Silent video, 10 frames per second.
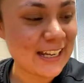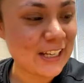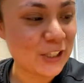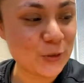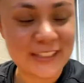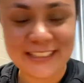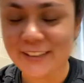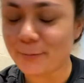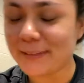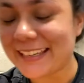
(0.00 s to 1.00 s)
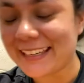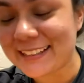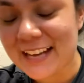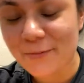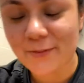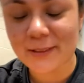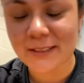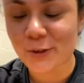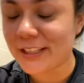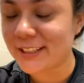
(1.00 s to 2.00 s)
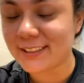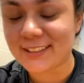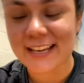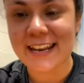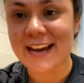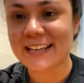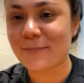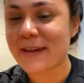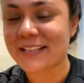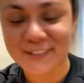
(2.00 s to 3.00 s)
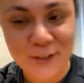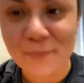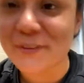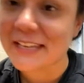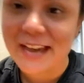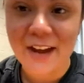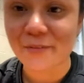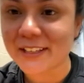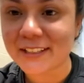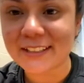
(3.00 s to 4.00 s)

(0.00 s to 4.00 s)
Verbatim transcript: you can give me any type of ingredients and I can make something out of it.